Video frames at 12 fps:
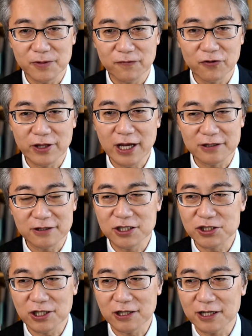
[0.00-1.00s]
for that,
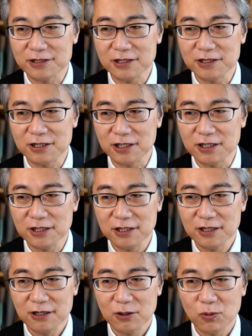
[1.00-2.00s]
digital identity
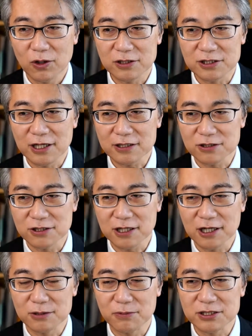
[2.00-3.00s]
was actually
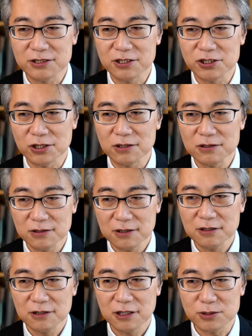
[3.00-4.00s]
kind of essential,
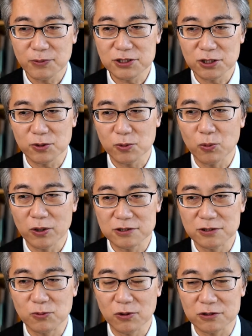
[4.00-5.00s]
especially
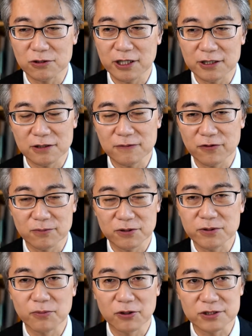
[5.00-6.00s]
when we want to get it from the
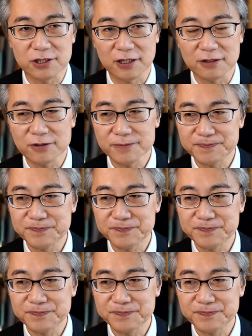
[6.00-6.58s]
remote site.